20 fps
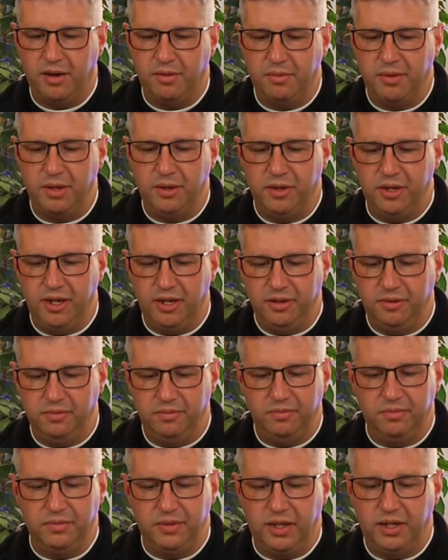He
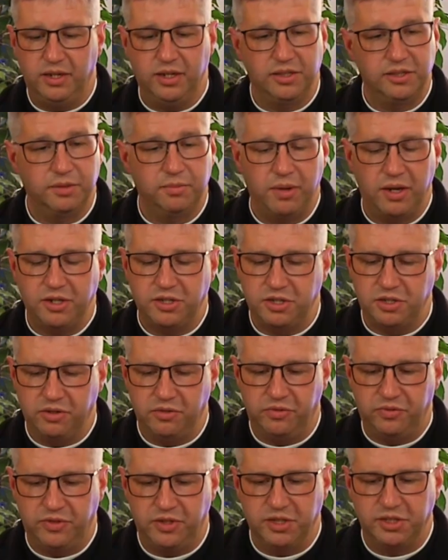does a bunch
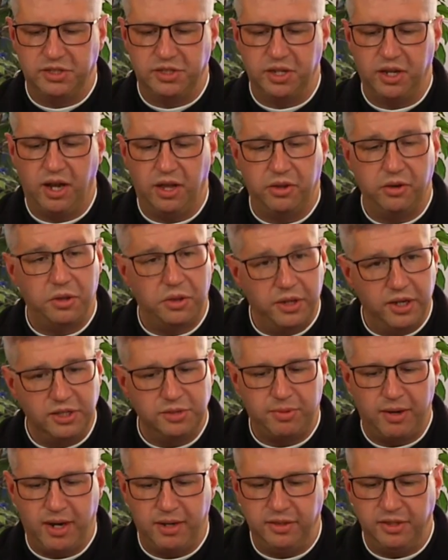of just other things
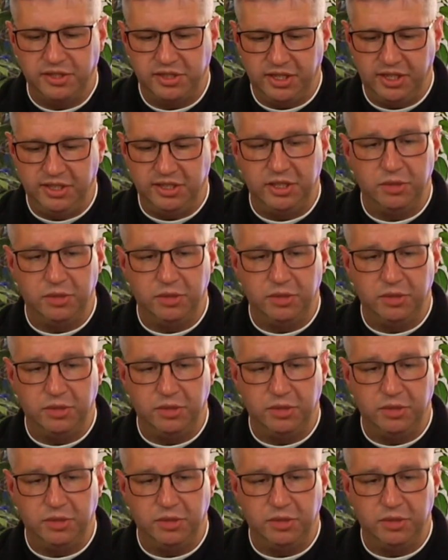behind the scenes.